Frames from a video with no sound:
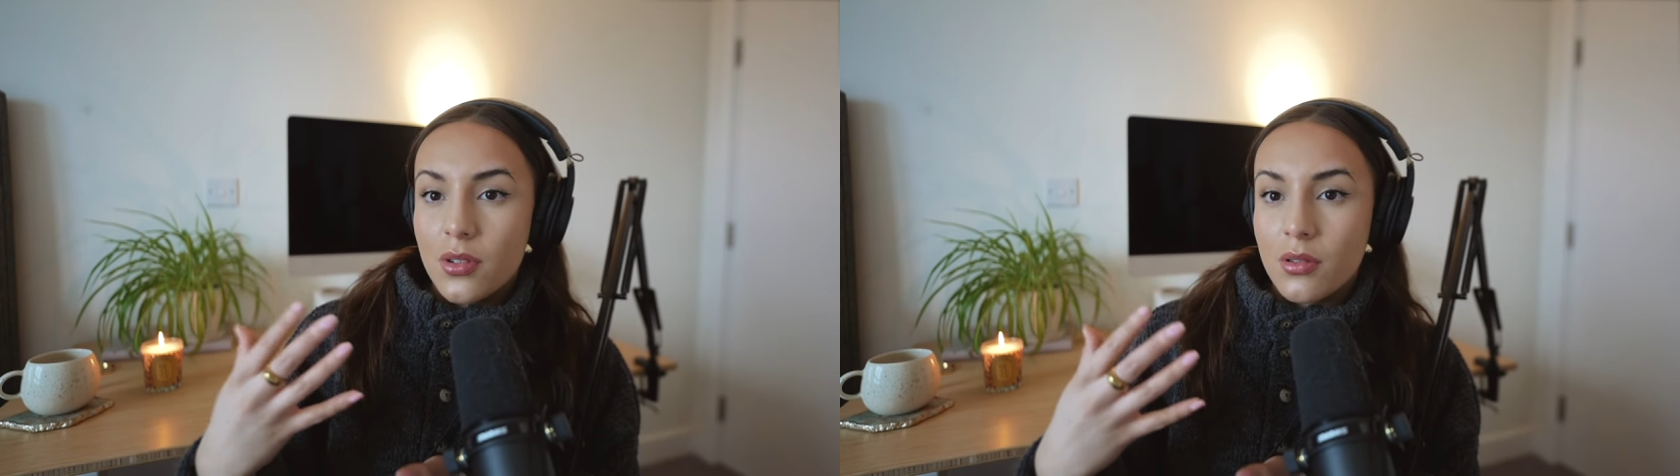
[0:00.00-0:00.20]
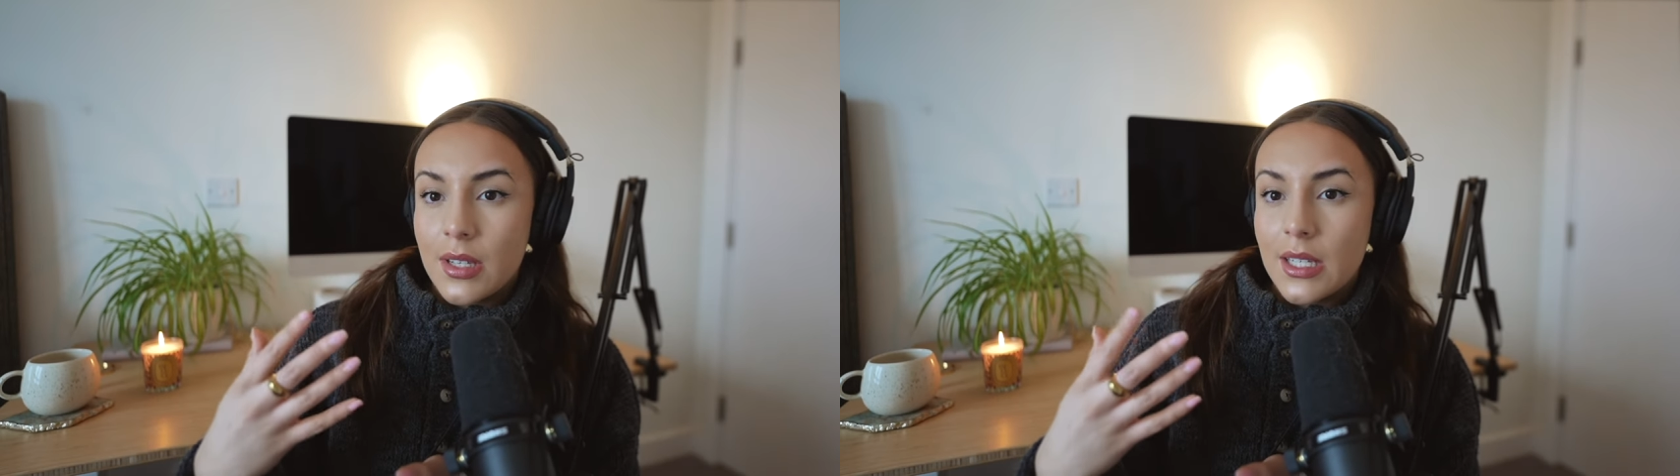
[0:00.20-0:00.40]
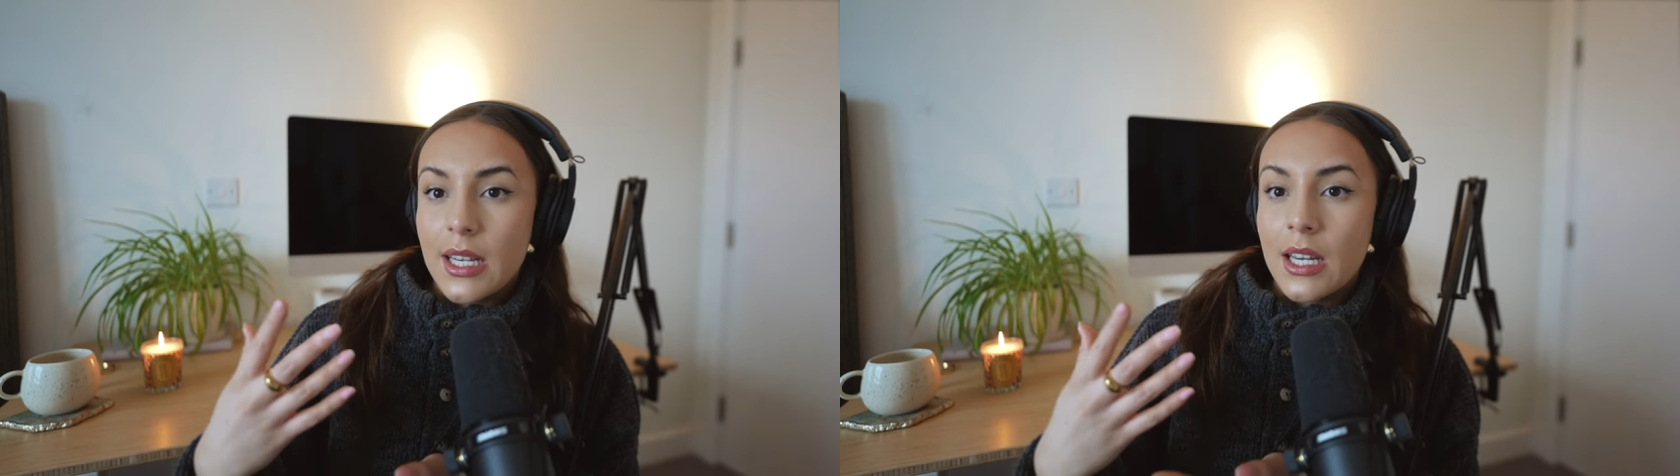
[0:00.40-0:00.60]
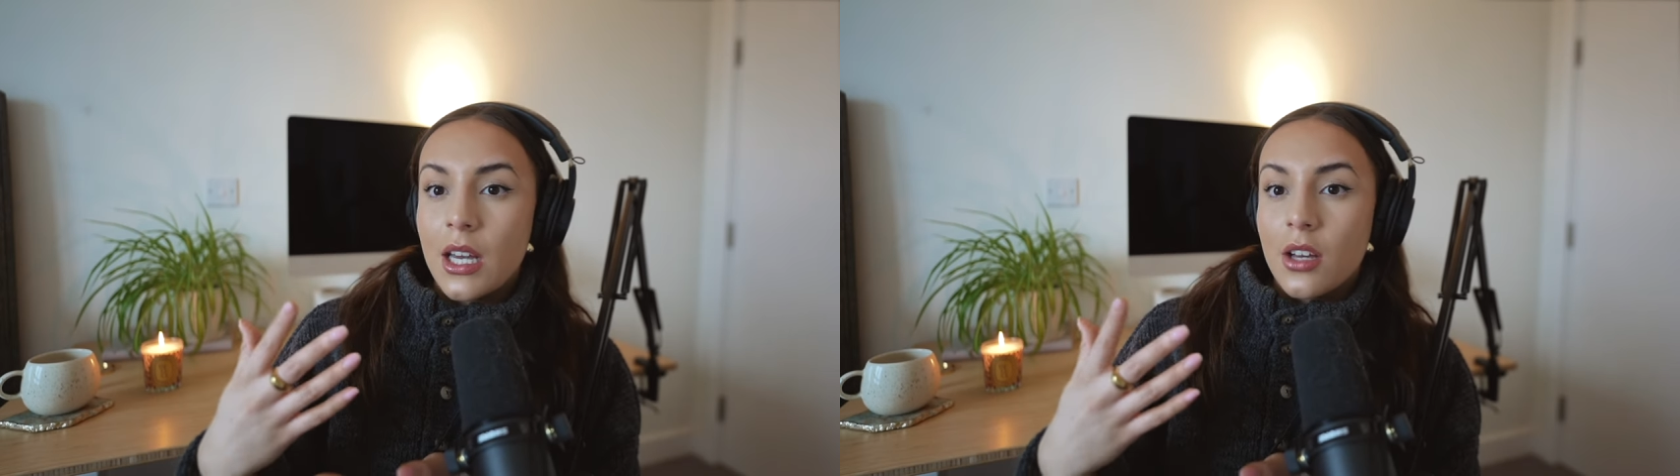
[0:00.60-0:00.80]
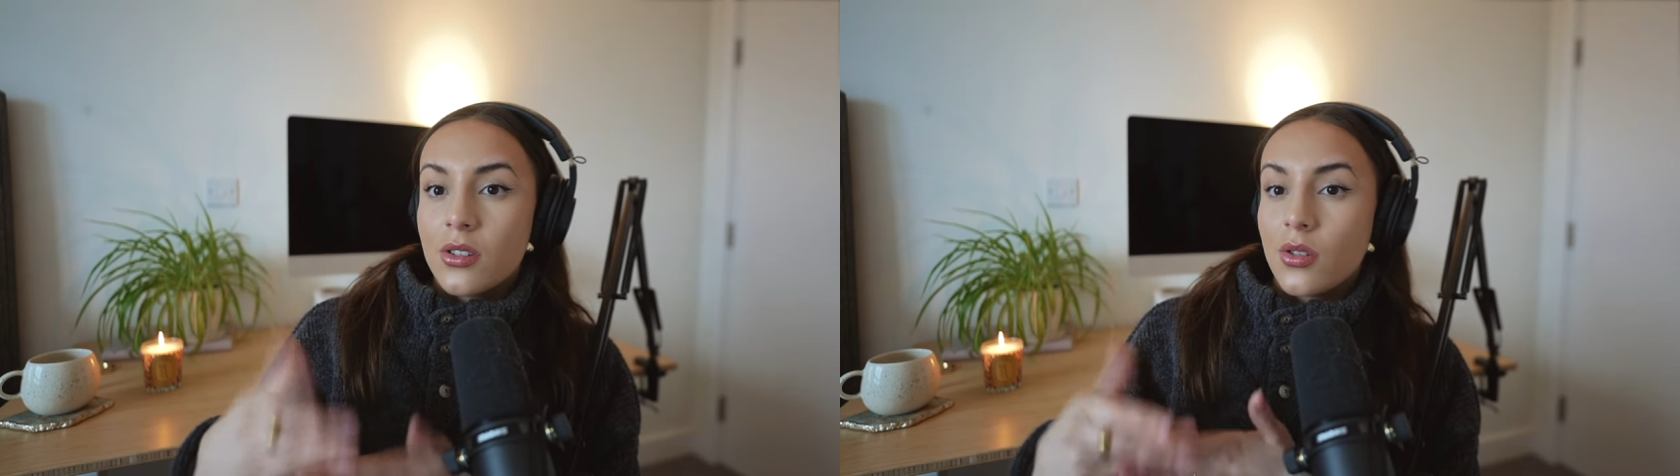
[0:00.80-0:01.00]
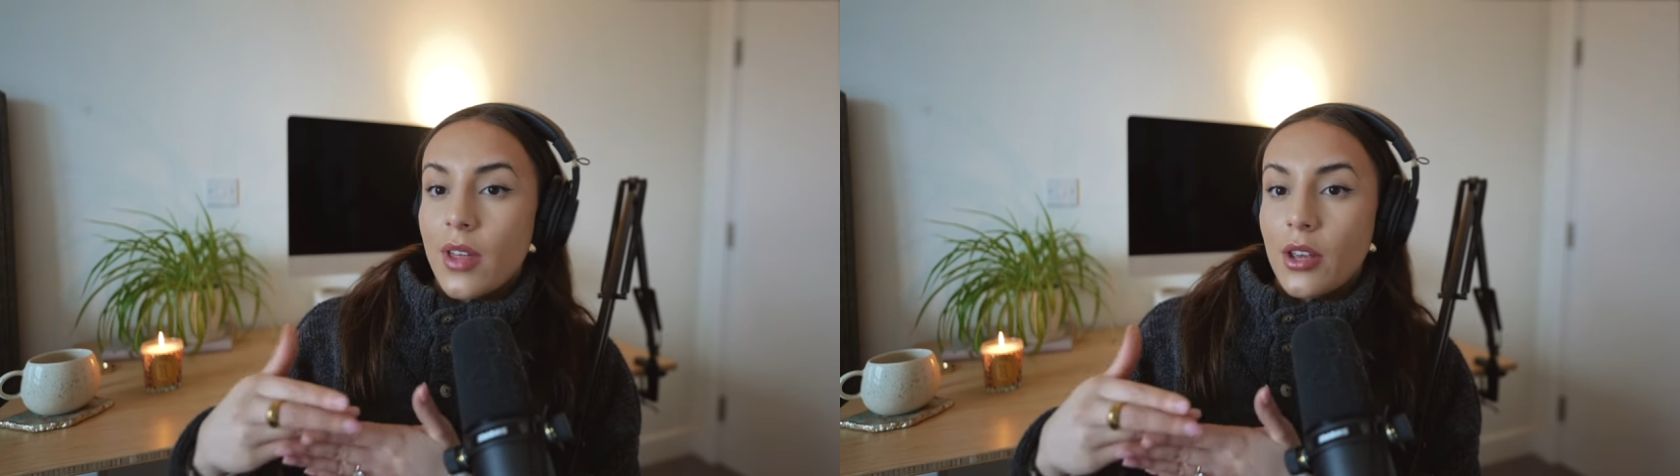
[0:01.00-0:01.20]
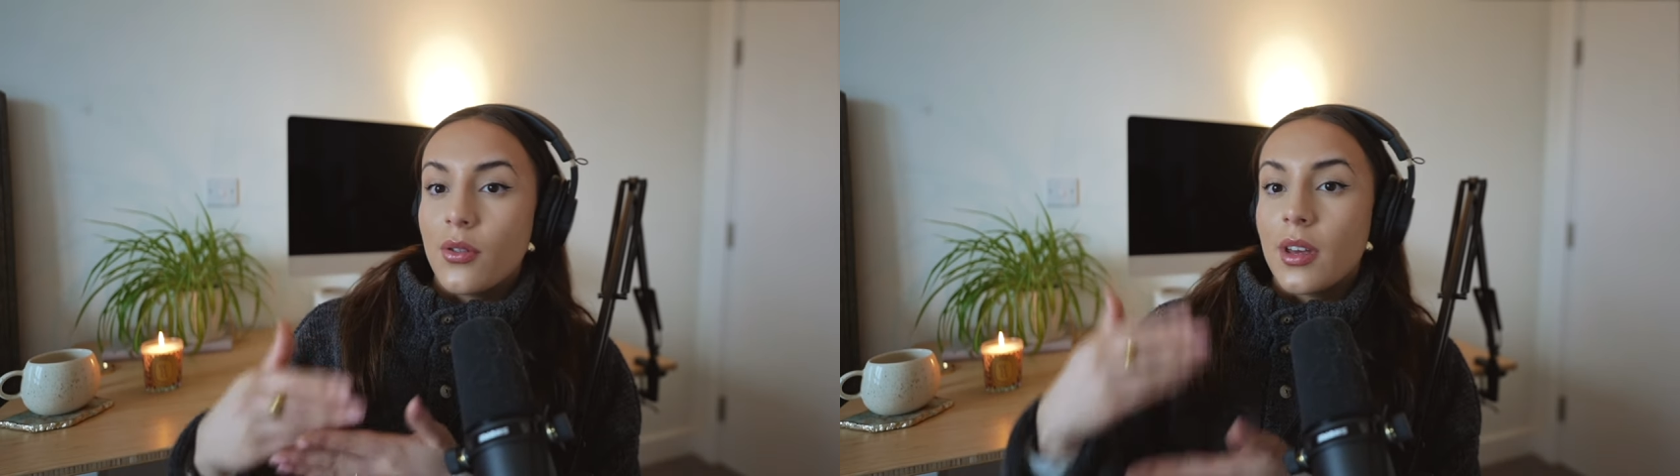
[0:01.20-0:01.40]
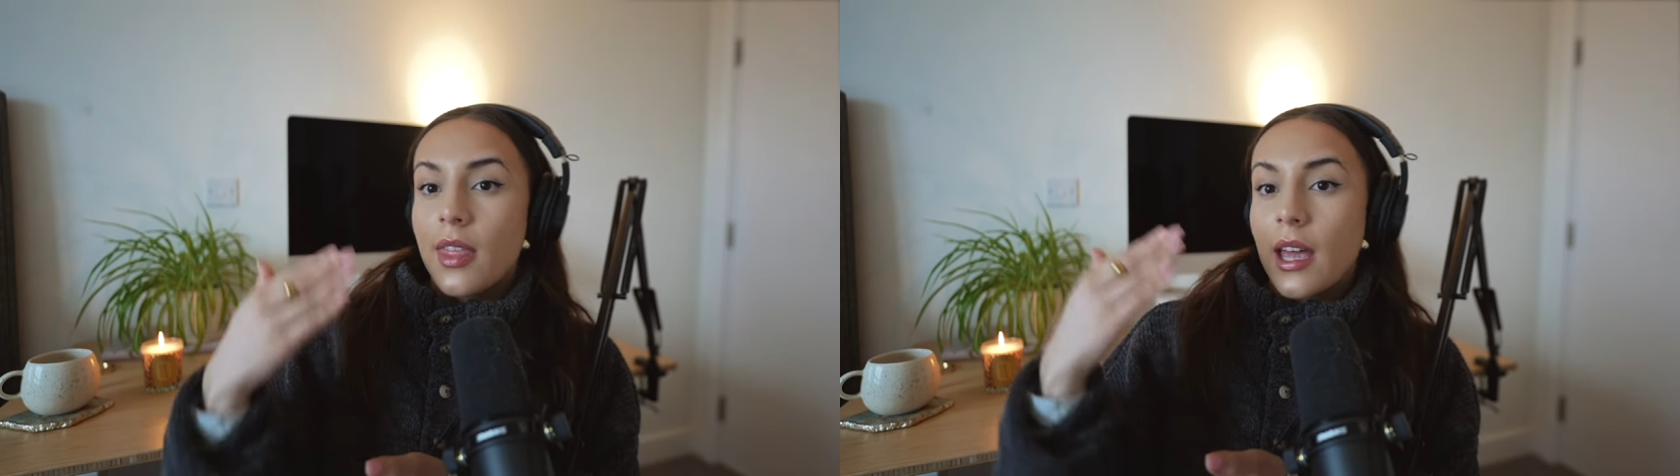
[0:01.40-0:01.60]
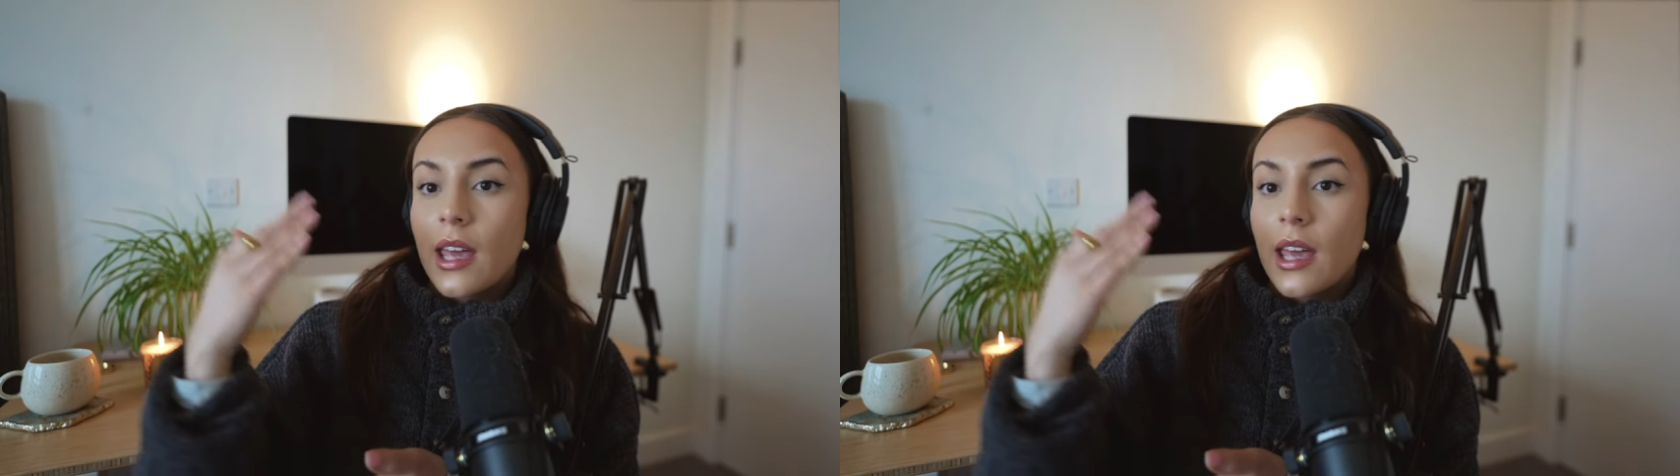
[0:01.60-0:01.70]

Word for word: So, is it so that you can then